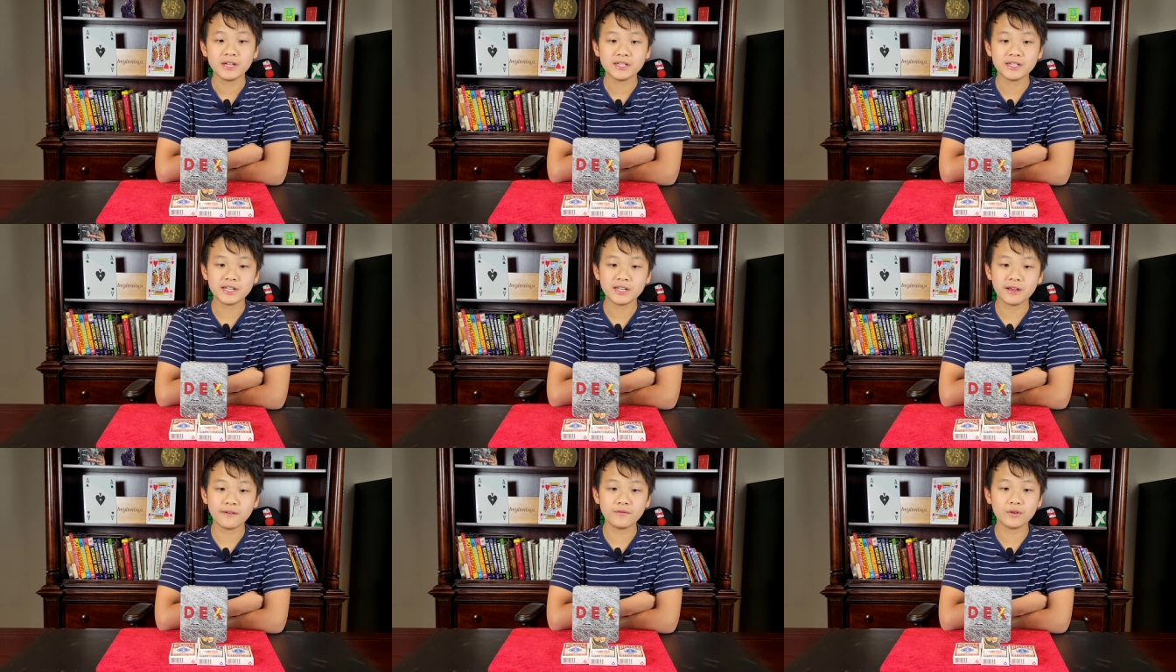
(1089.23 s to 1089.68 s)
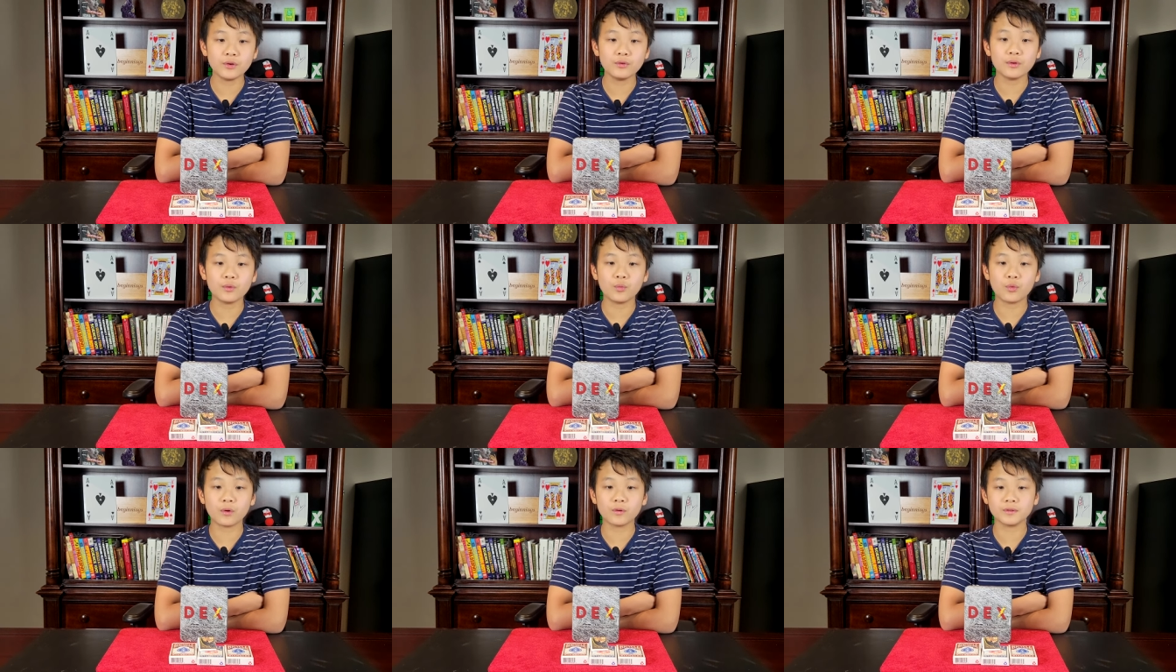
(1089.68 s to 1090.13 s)
to give you
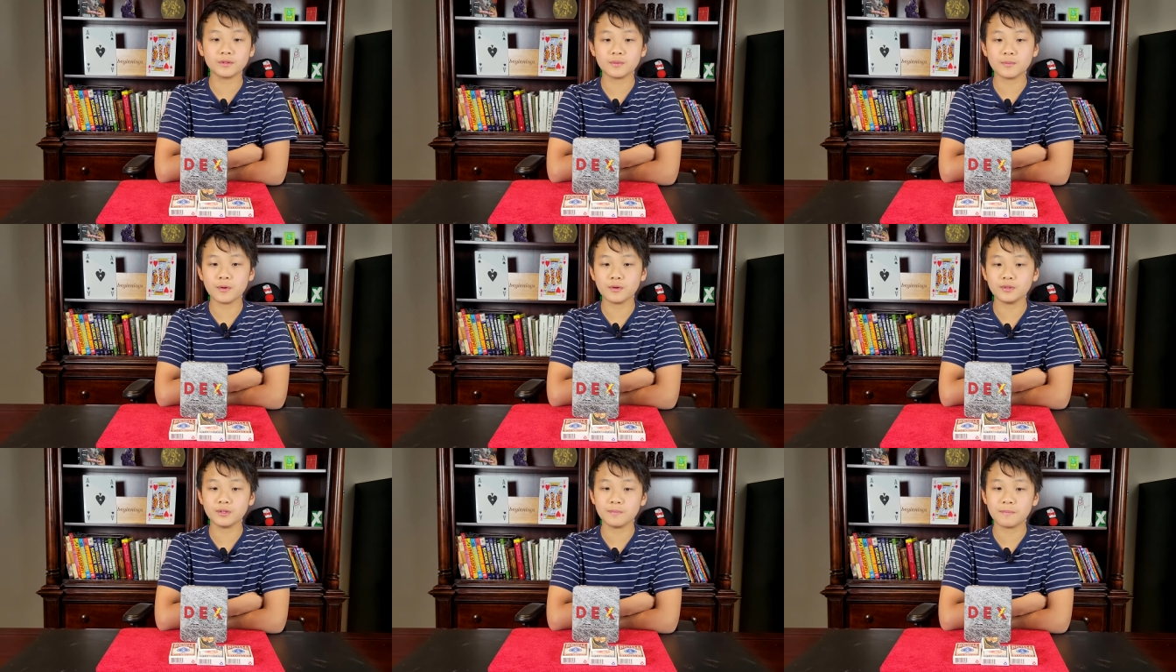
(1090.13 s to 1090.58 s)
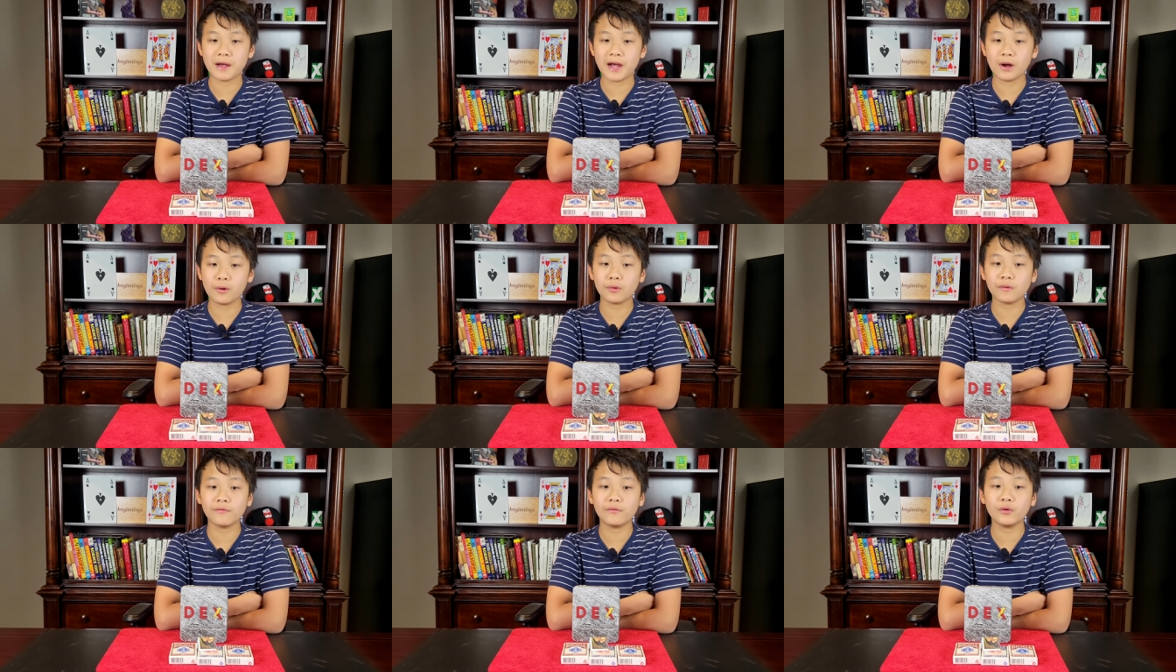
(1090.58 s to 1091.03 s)
the world's most
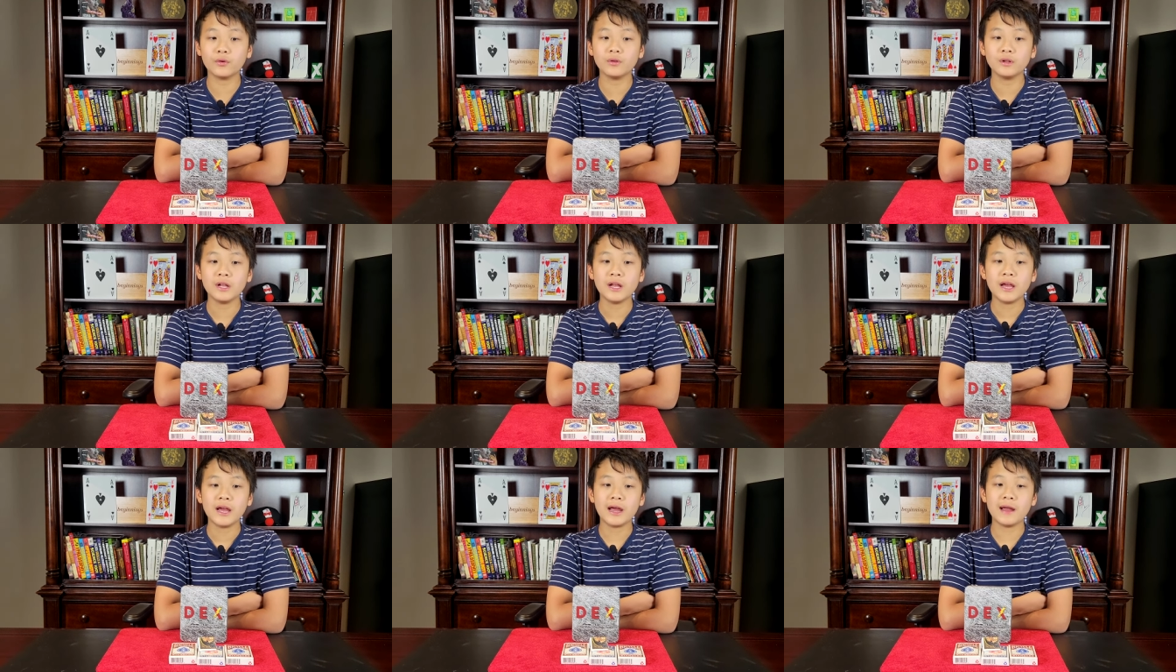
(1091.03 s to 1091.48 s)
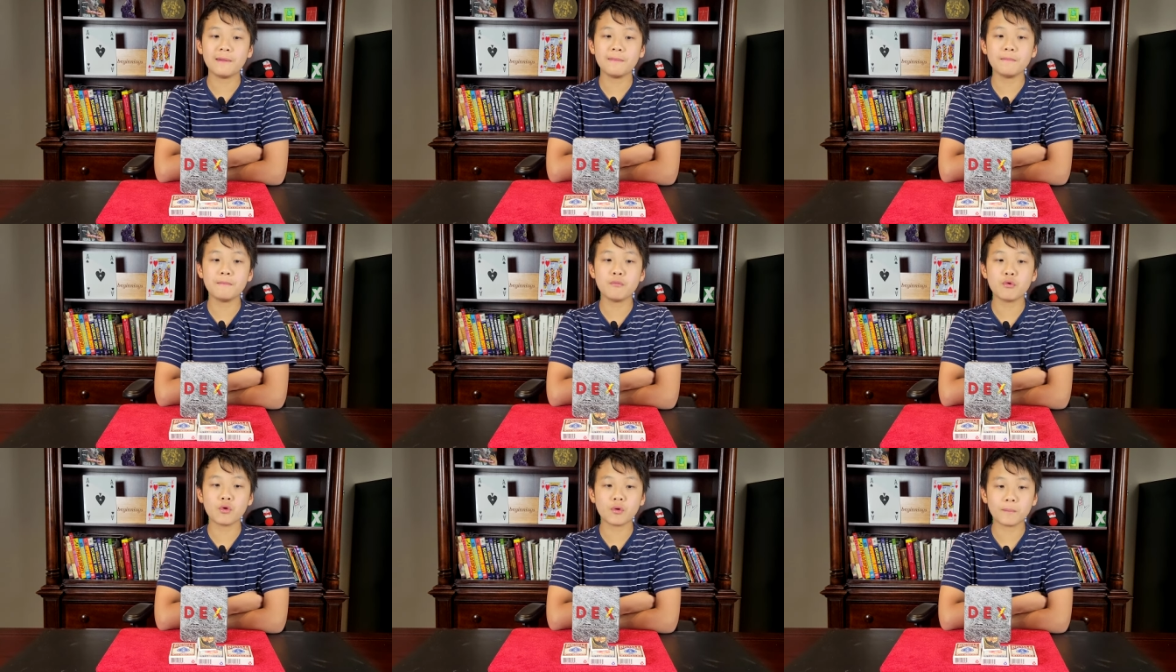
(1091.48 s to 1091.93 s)
powerful
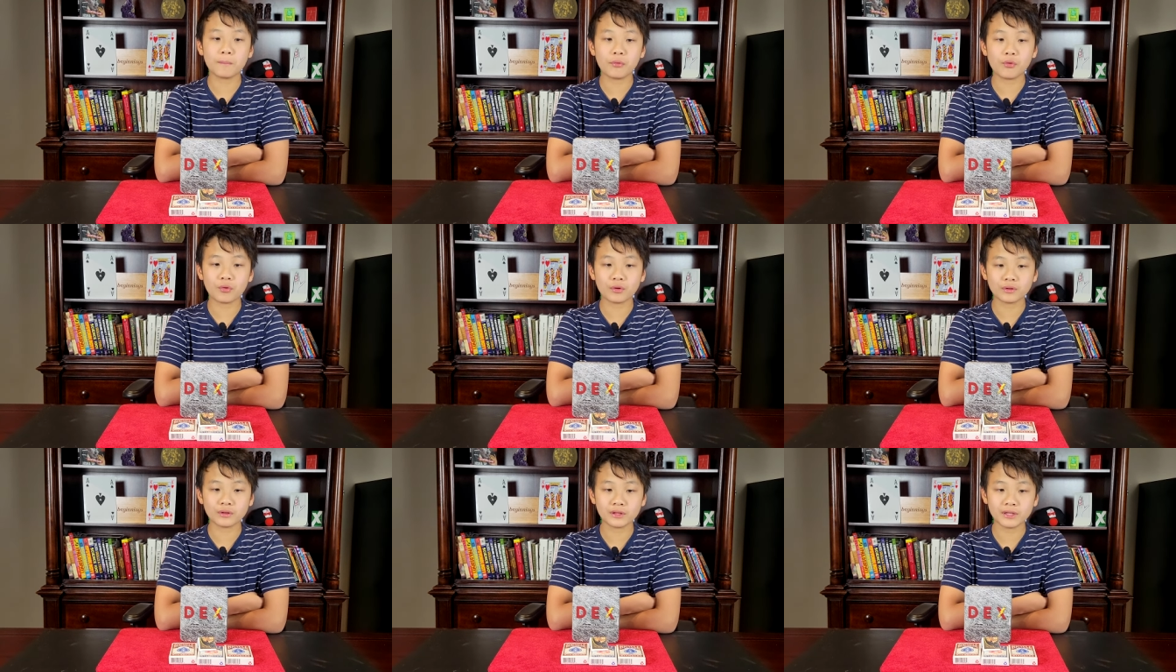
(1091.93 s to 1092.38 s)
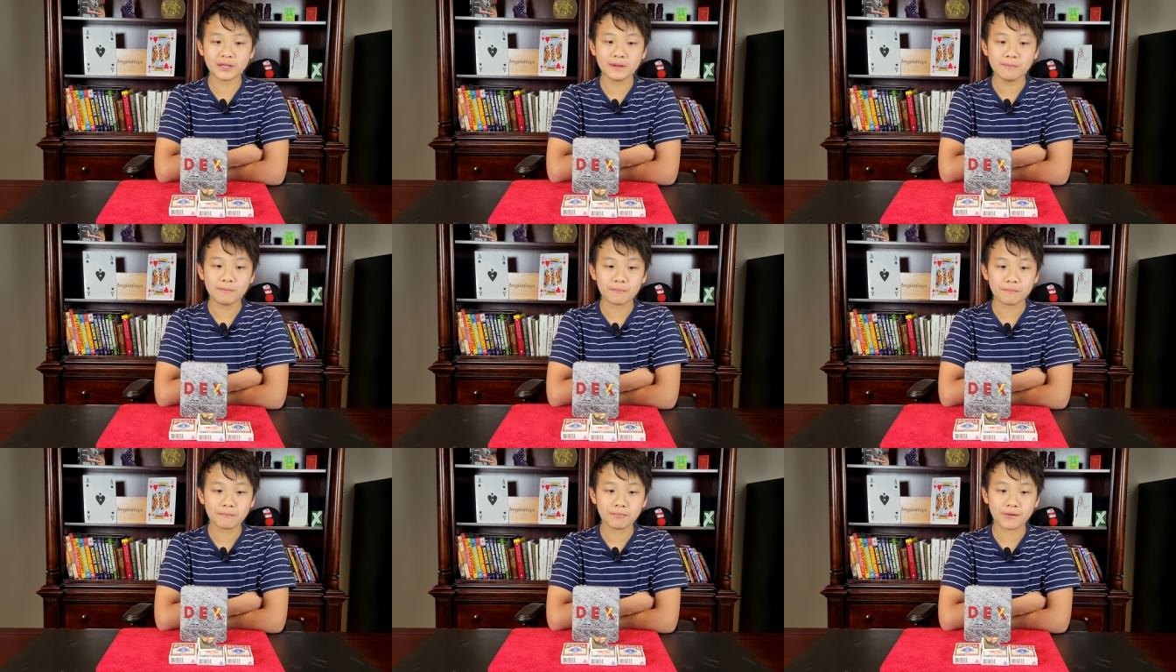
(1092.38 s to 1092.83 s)
and more
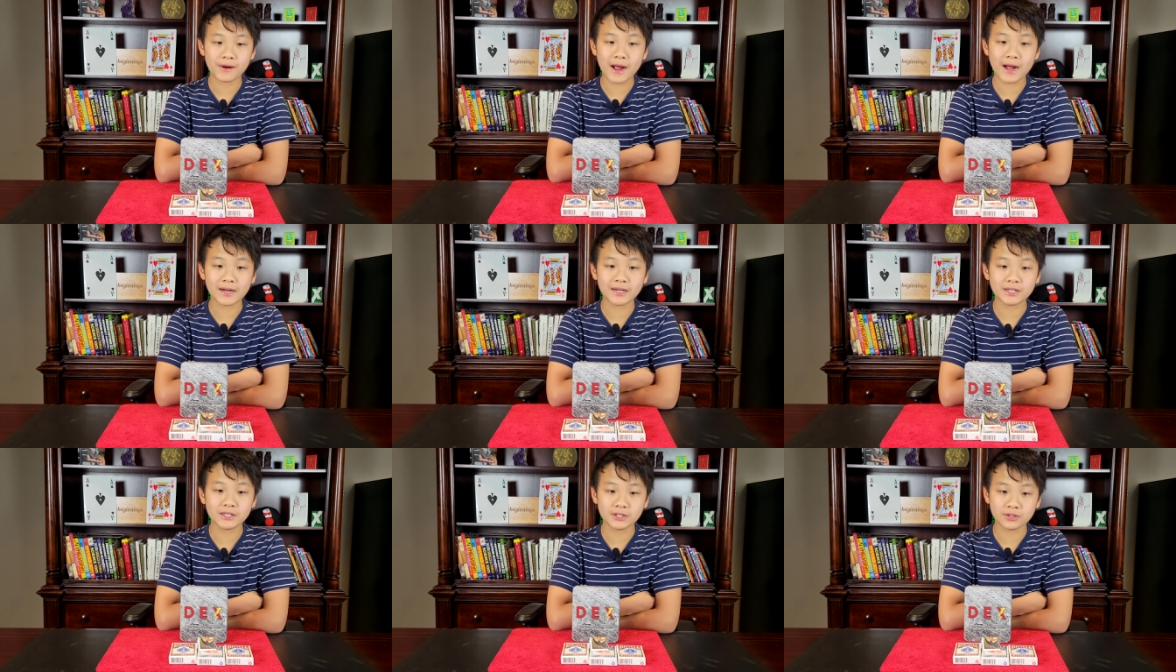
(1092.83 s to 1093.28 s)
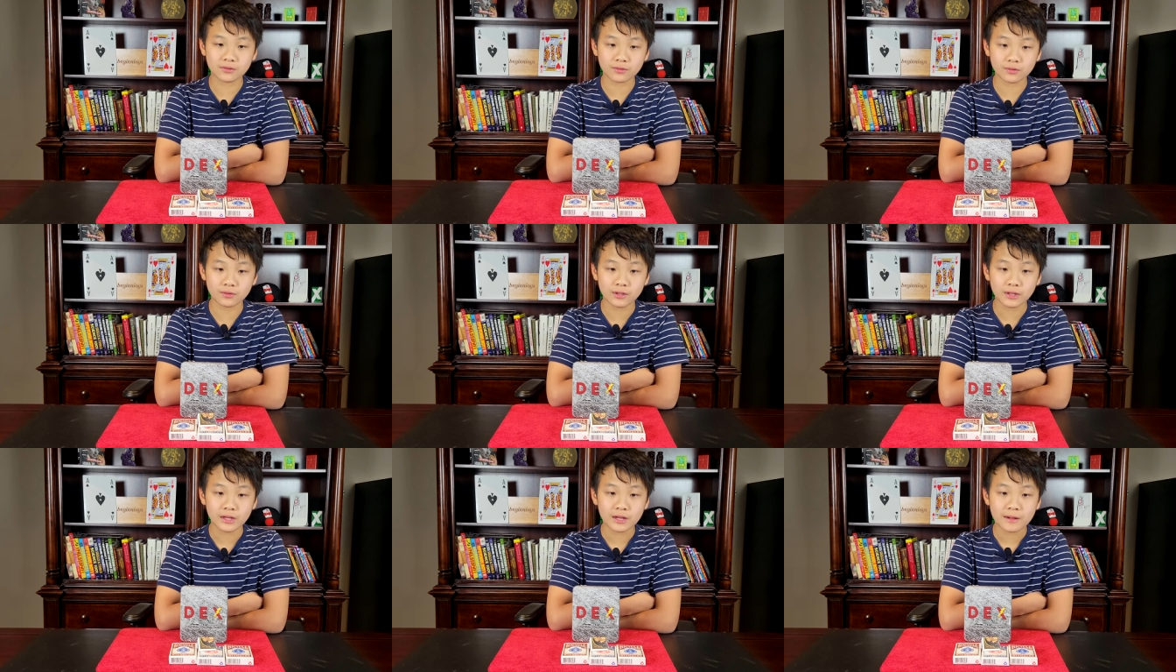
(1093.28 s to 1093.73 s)
importantly
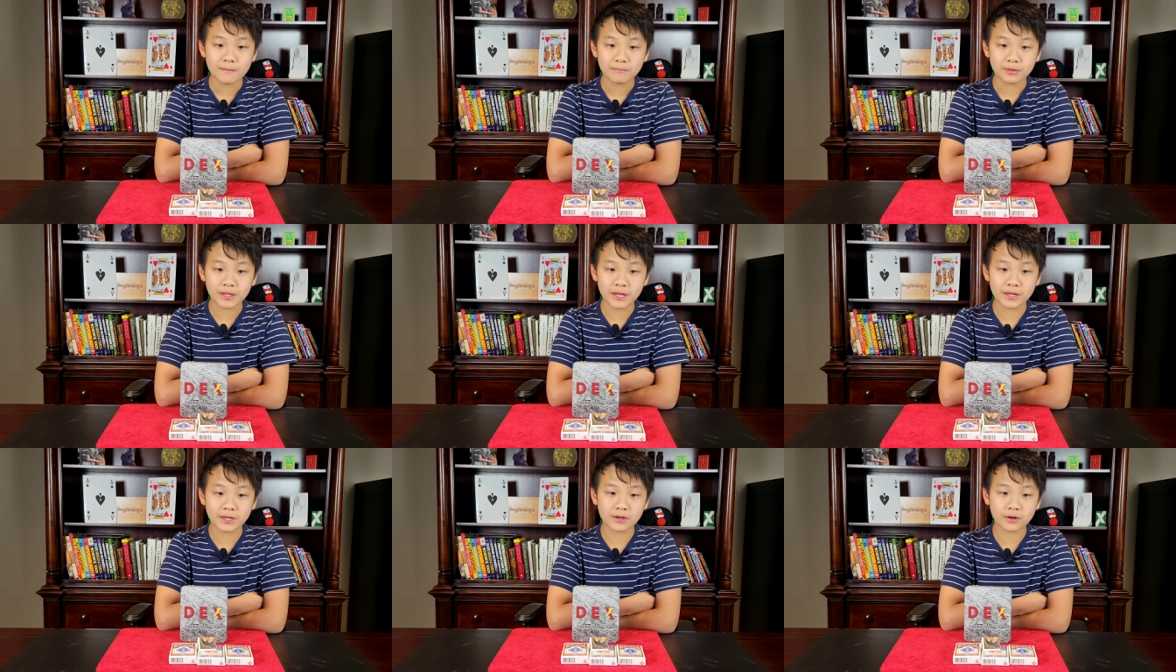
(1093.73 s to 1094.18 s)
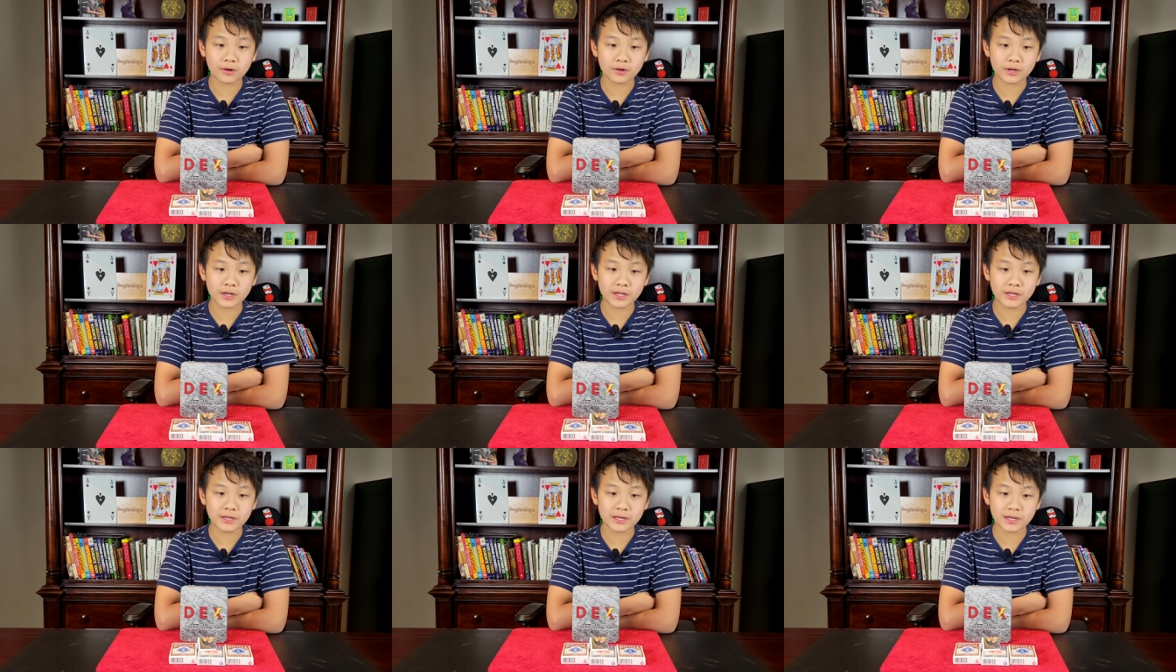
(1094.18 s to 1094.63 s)
practical playing
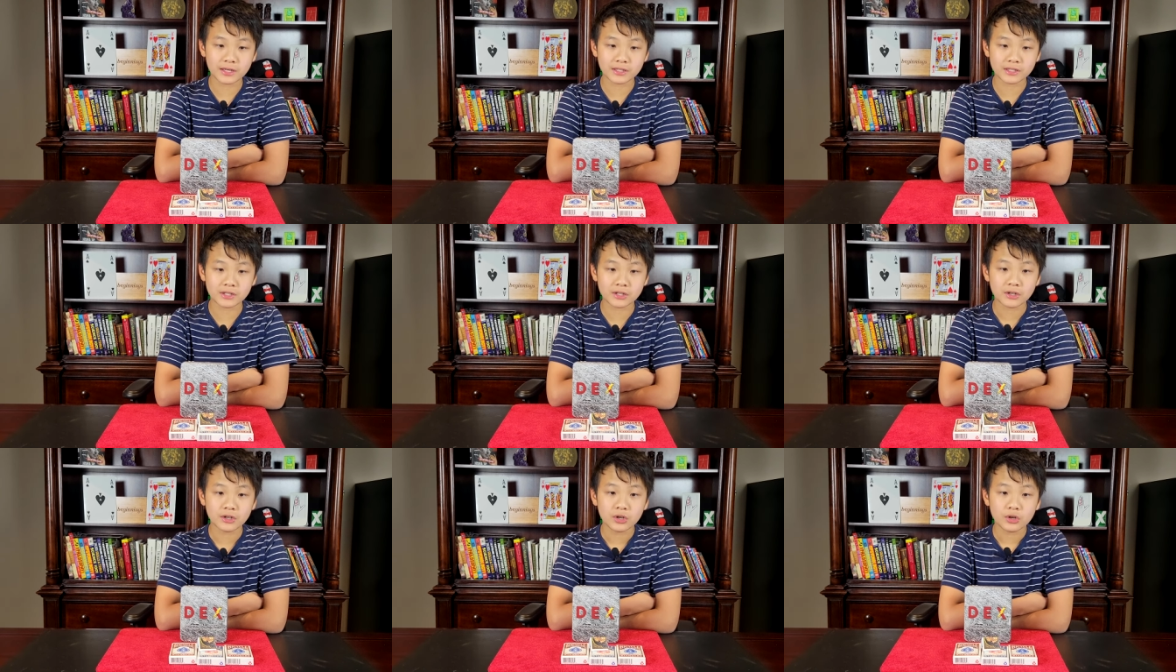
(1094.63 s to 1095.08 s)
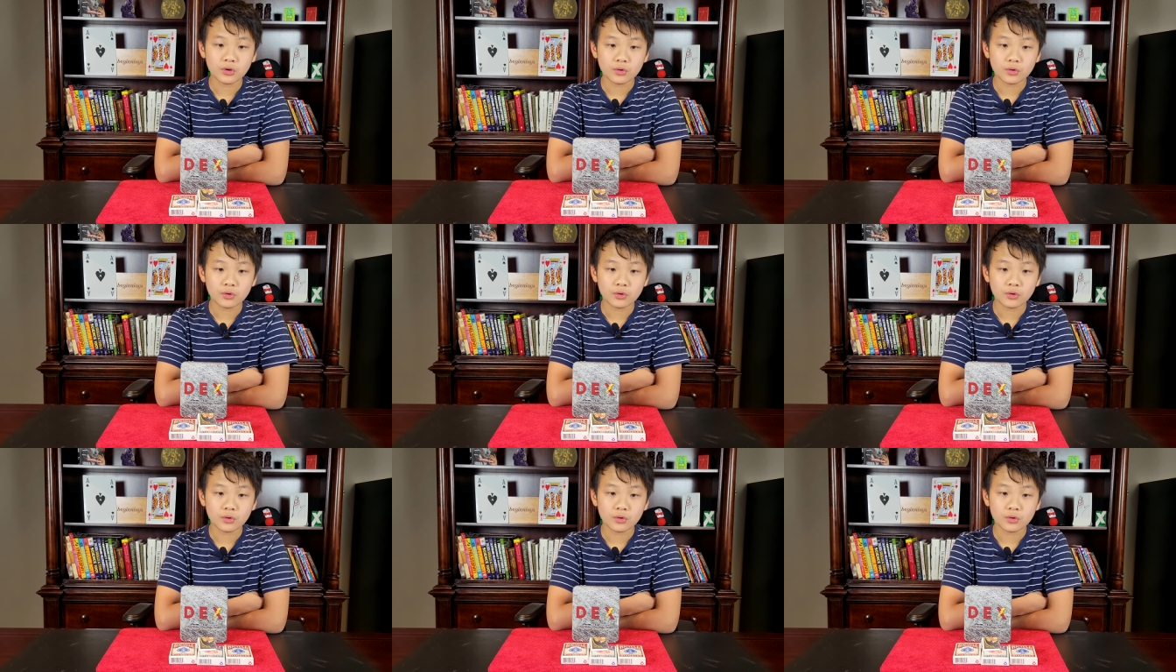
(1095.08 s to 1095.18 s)
card index